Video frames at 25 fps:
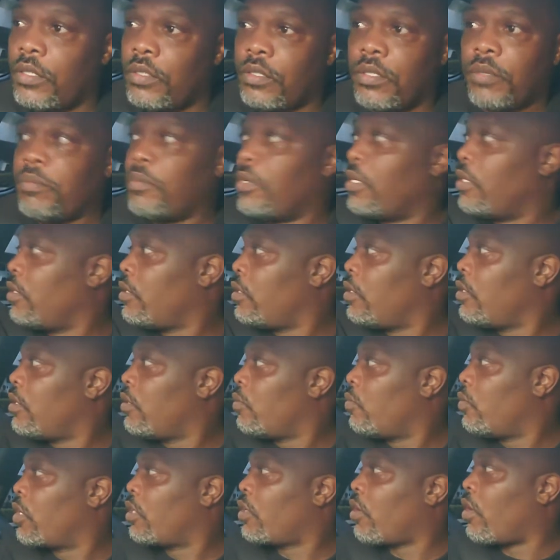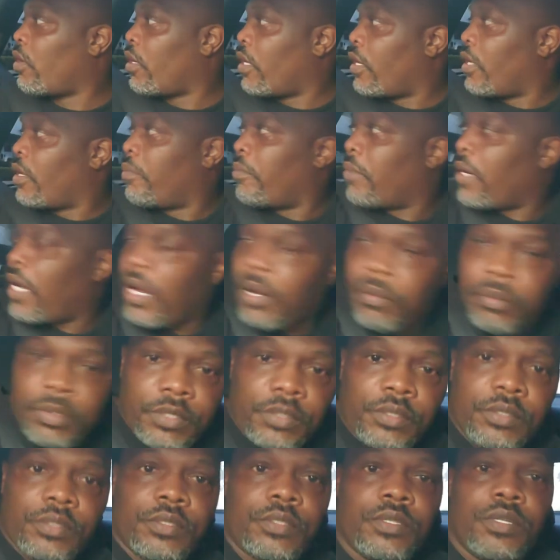to me, we call that a bama.
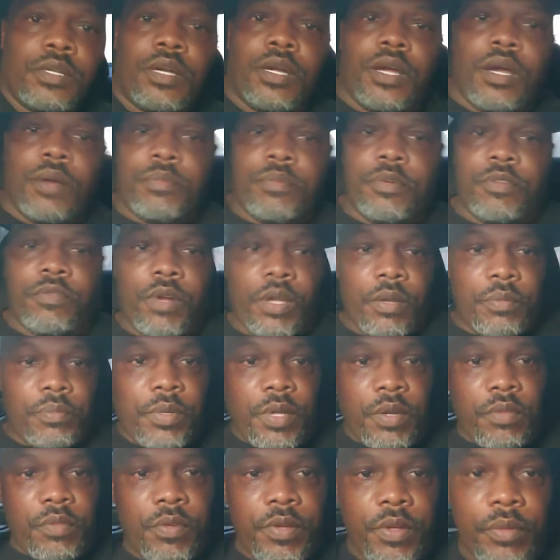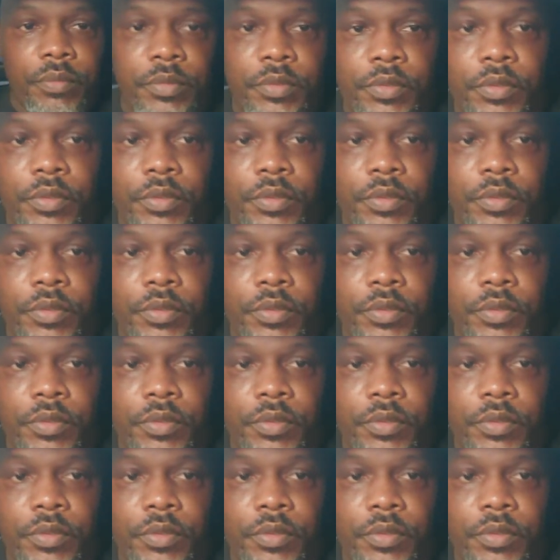I'll be right back, man.